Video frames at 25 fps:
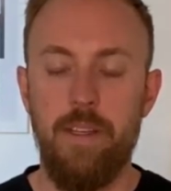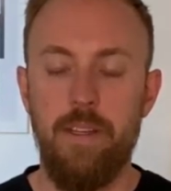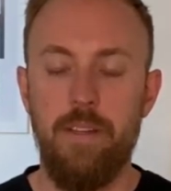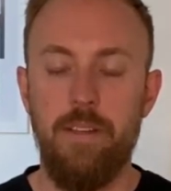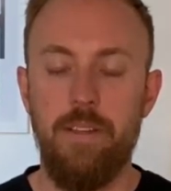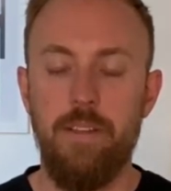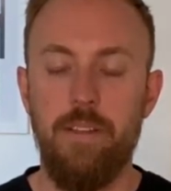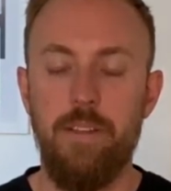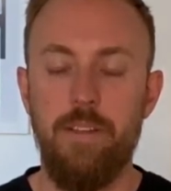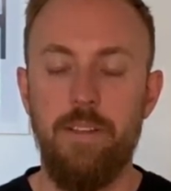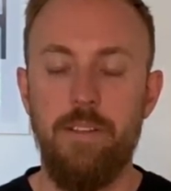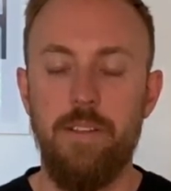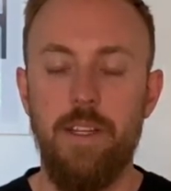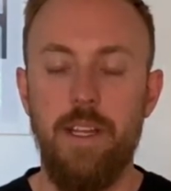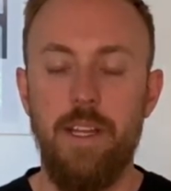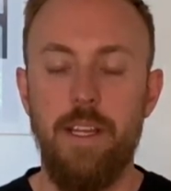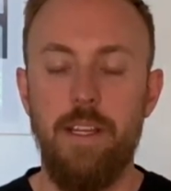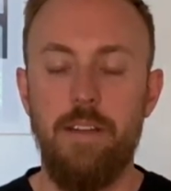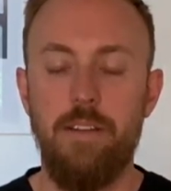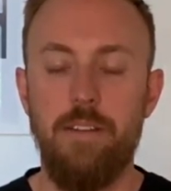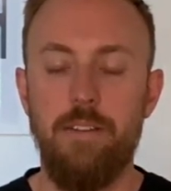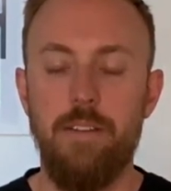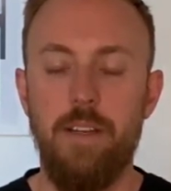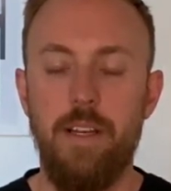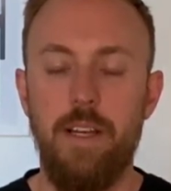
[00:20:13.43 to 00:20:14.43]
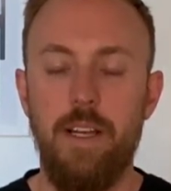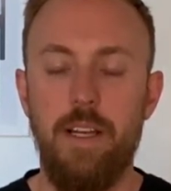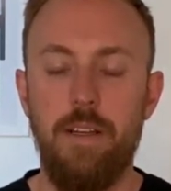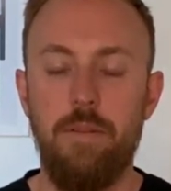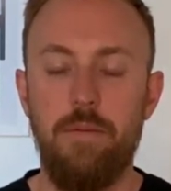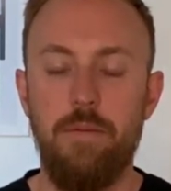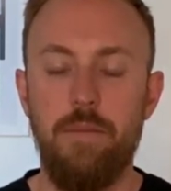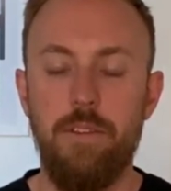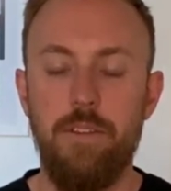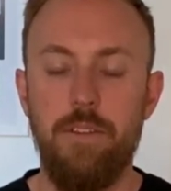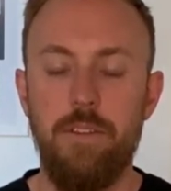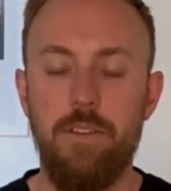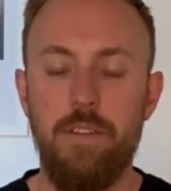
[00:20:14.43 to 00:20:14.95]
Just take your time
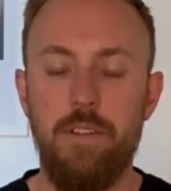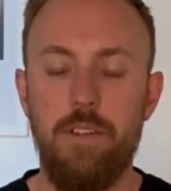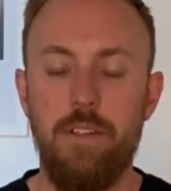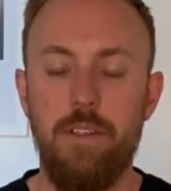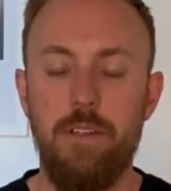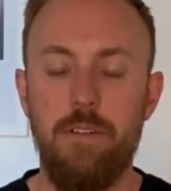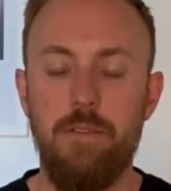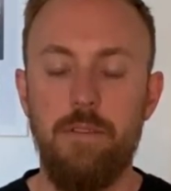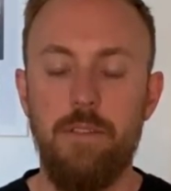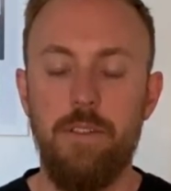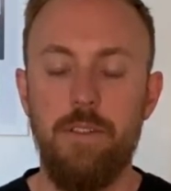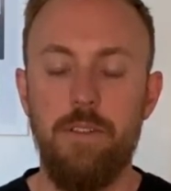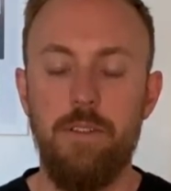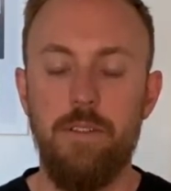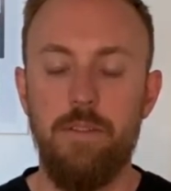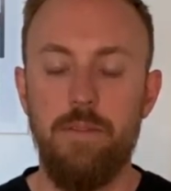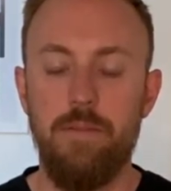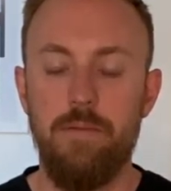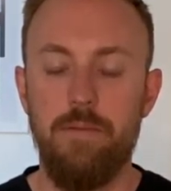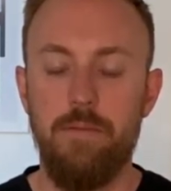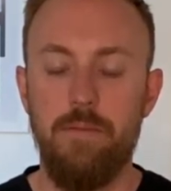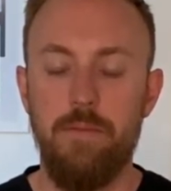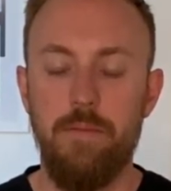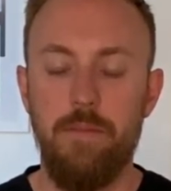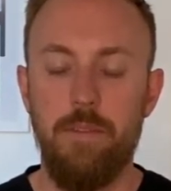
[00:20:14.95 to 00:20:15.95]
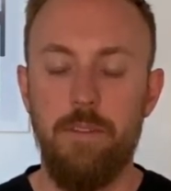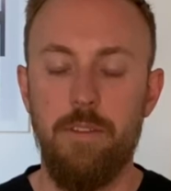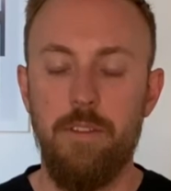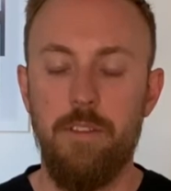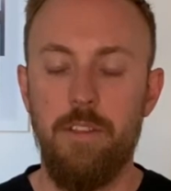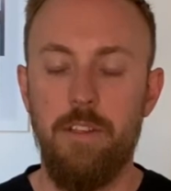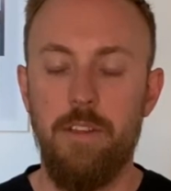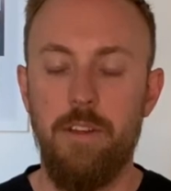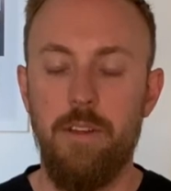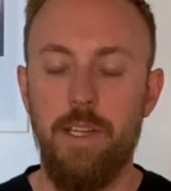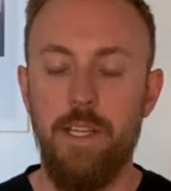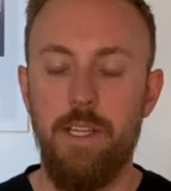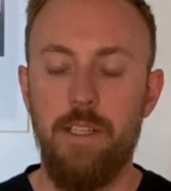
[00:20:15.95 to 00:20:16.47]
just to notice what's
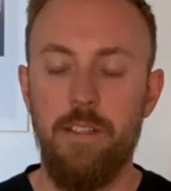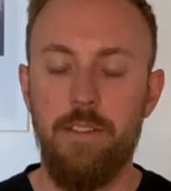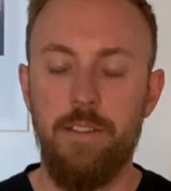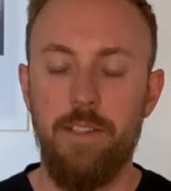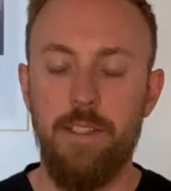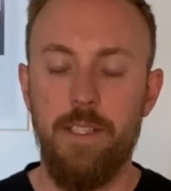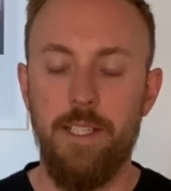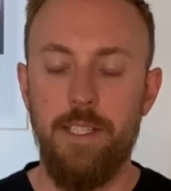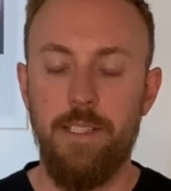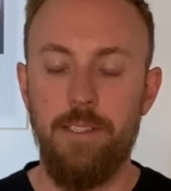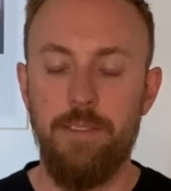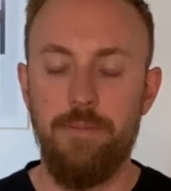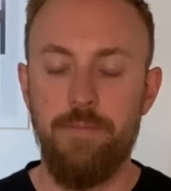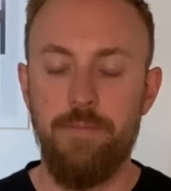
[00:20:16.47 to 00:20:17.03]
going on now.